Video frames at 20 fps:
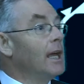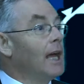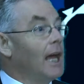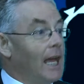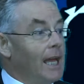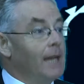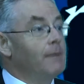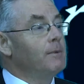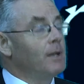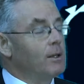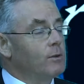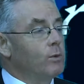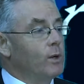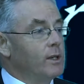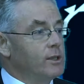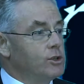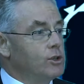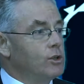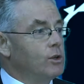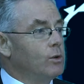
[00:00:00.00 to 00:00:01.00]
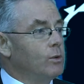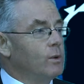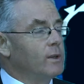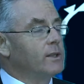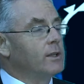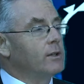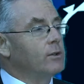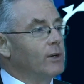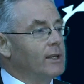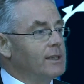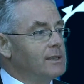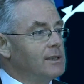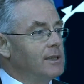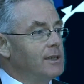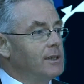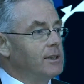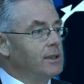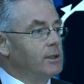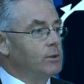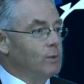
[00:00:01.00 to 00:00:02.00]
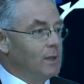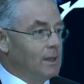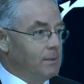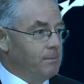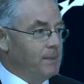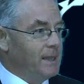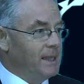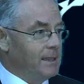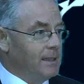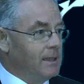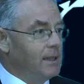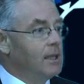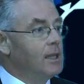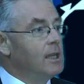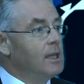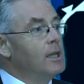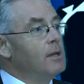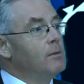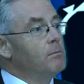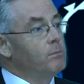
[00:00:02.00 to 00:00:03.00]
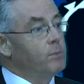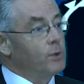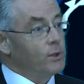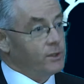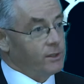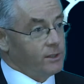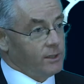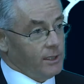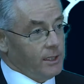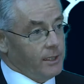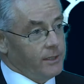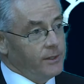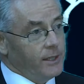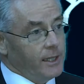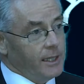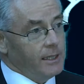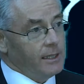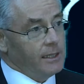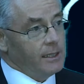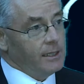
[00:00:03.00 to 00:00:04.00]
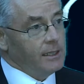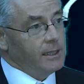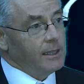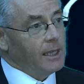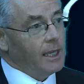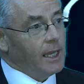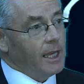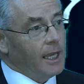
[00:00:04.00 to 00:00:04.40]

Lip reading: I'm not quite sure what the criteria will be, but the